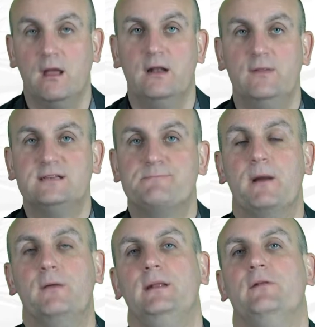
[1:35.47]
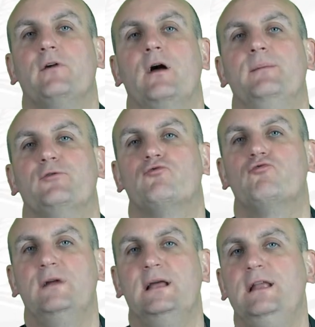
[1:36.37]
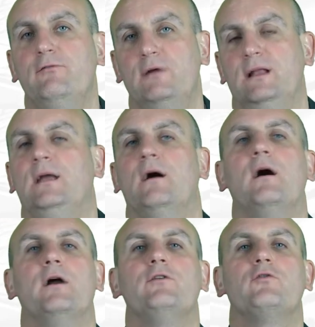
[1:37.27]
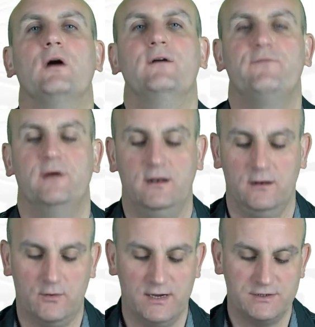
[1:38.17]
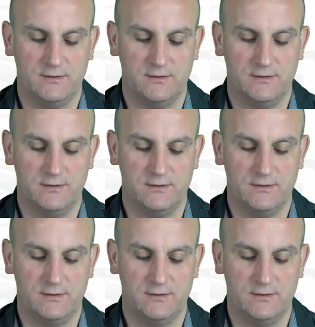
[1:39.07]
Now at this moment in time, it's really, really hard to try and find an equation.